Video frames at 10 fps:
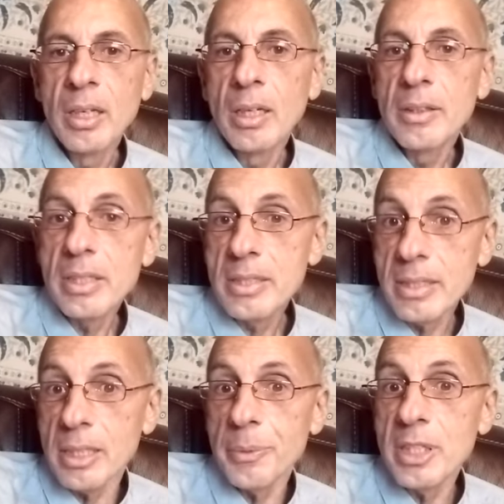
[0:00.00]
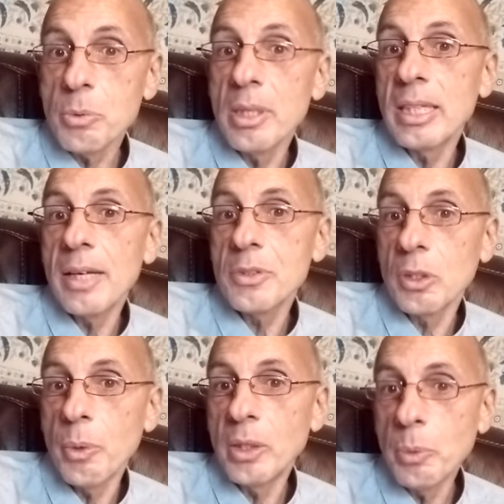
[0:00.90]
This series,
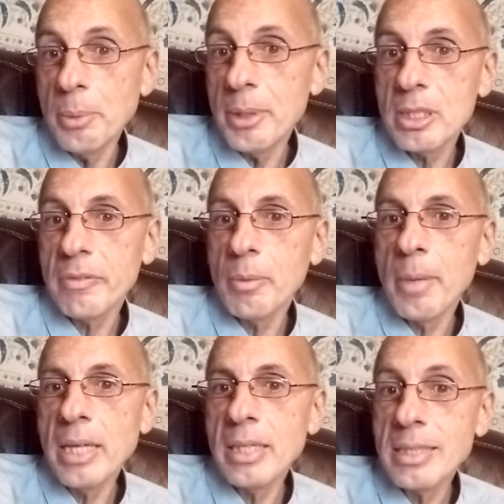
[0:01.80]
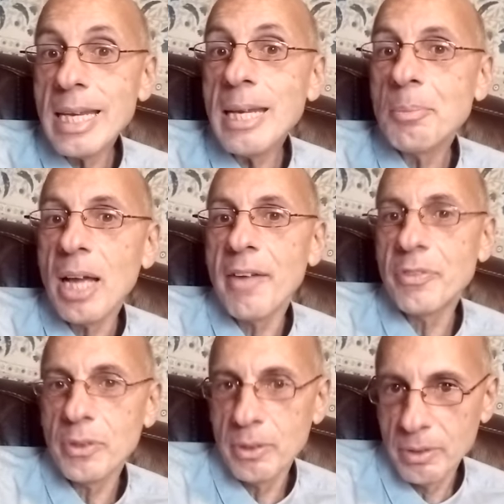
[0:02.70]
1001 Windmills of the Mind, is named
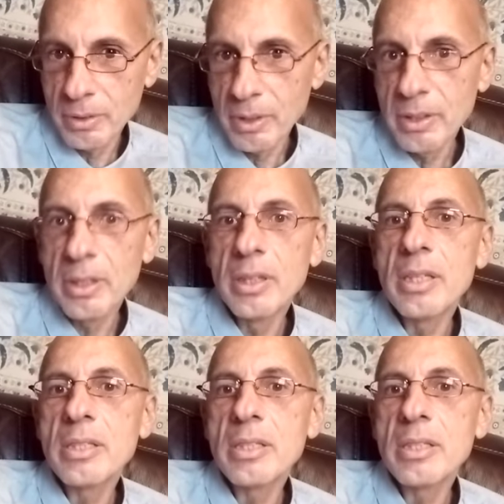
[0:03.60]
after this